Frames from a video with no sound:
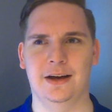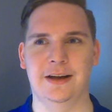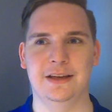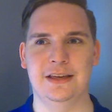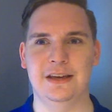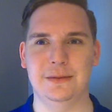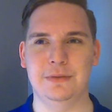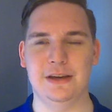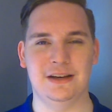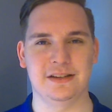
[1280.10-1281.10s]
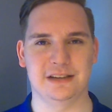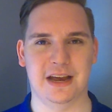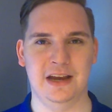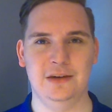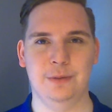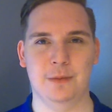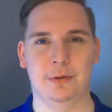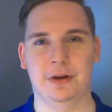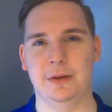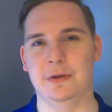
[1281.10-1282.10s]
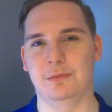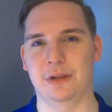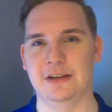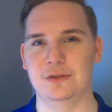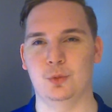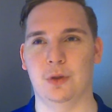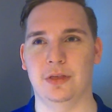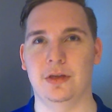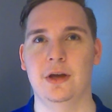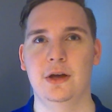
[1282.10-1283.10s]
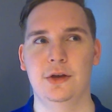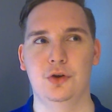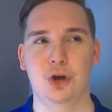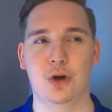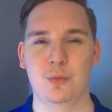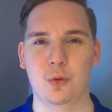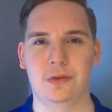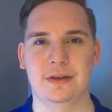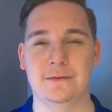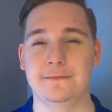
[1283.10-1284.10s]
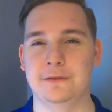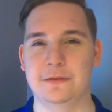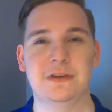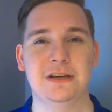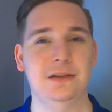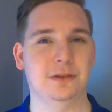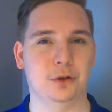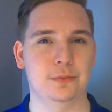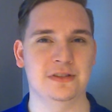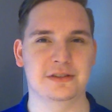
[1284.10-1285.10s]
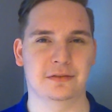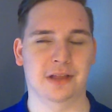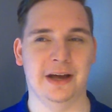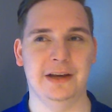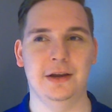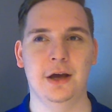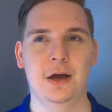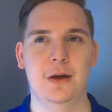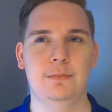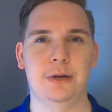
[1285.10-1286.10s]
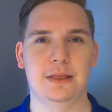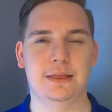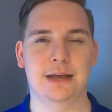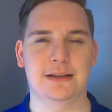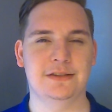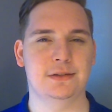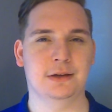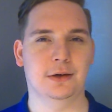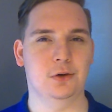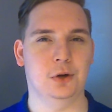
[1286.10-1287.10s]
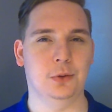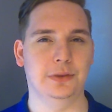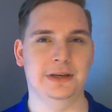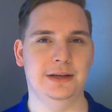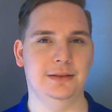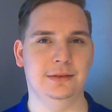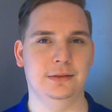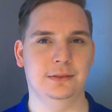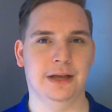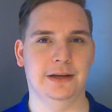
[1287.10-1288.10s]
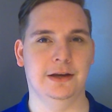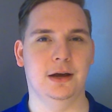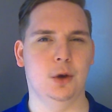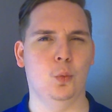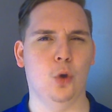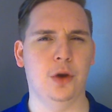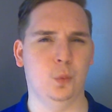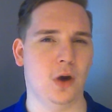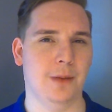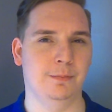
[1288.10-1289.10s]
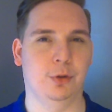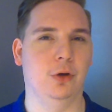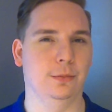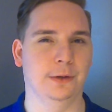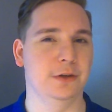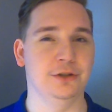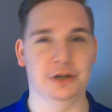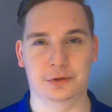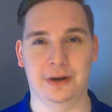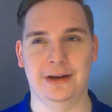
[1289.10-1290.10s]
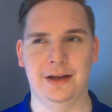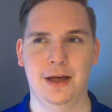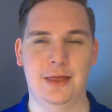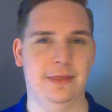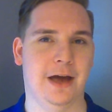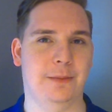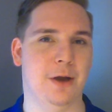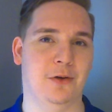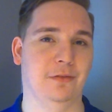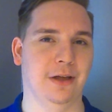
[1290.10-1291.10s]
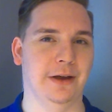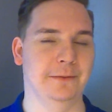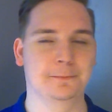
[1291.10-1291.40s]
He can be contained by putting him in a place with no more than 15 lumens of light, but that's only like a 1 watt bulb could generate that amount of light.